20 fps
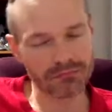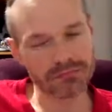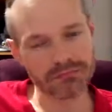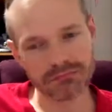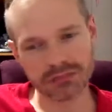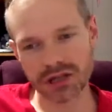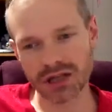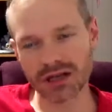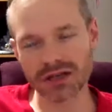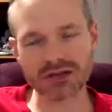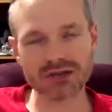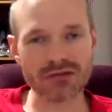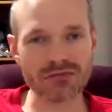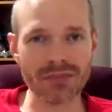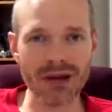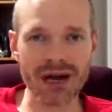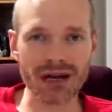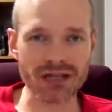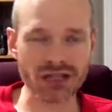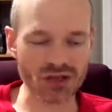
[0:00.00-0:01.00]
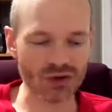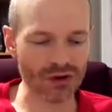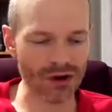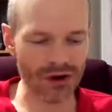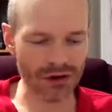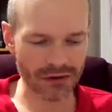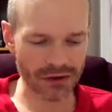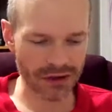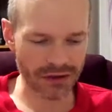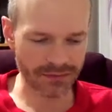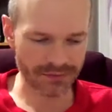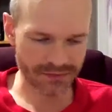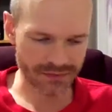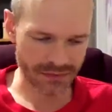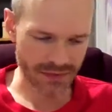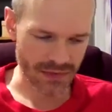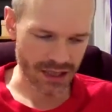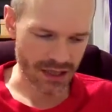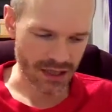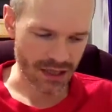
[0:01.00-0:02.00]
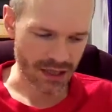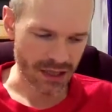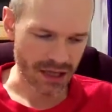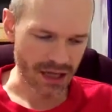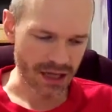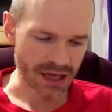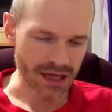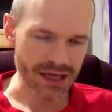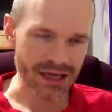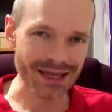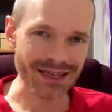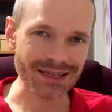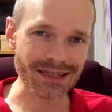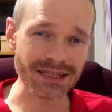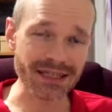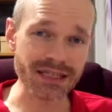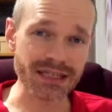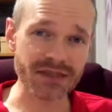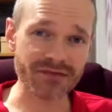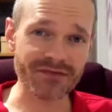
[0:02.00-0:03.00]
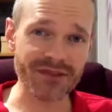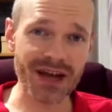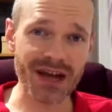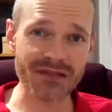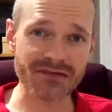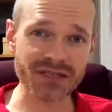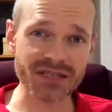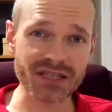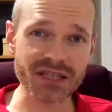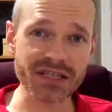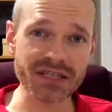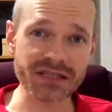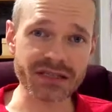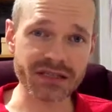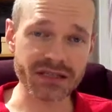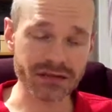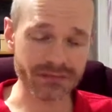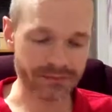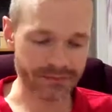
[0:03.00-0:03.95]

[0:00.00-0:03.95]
plus or minus quality. At least 5 seats.